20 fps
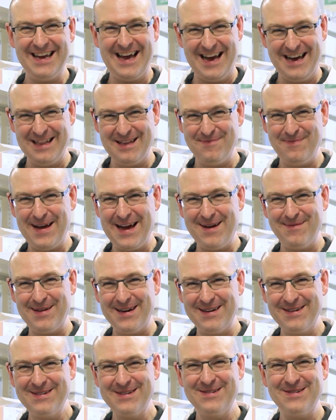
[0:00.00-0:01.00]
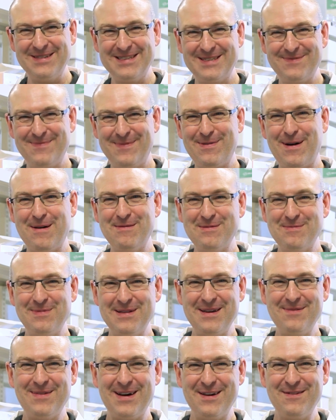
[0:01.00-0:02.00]
in Alabama who is
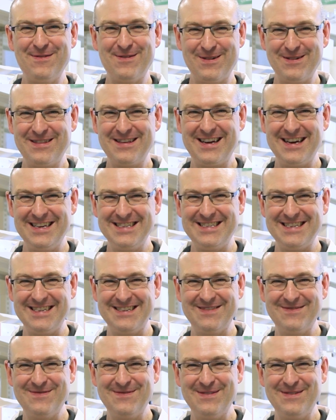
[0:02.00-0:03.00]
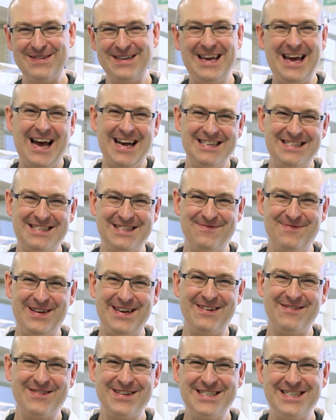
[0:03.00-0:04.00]
probably my fourth cousin. It has to
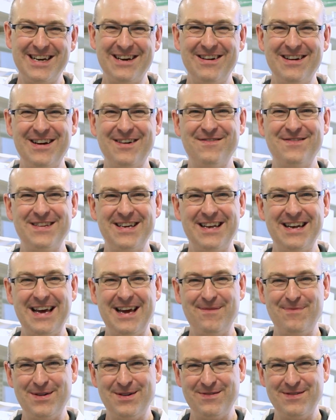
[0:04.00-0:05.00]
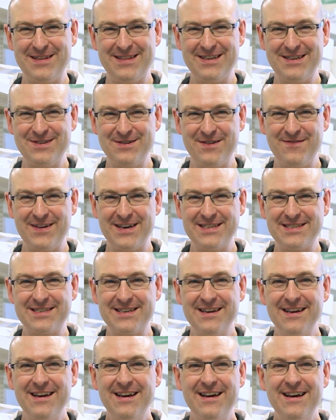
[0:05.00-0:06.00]
be. We share enough DNA between the two of
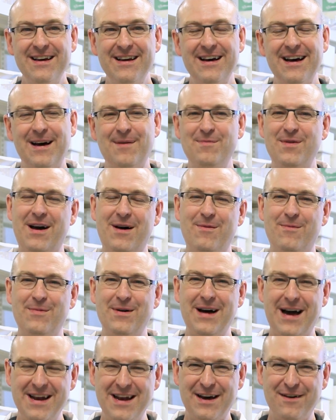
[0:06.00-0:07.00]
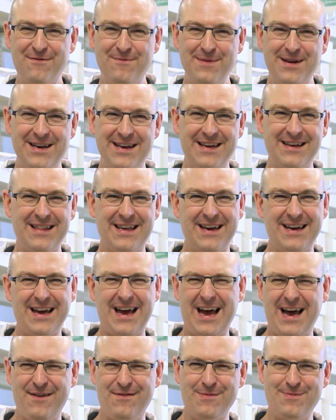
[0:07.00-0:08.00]
us. Um, not enough meaning like
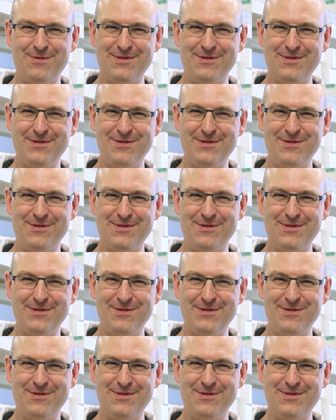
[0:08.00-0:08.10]
half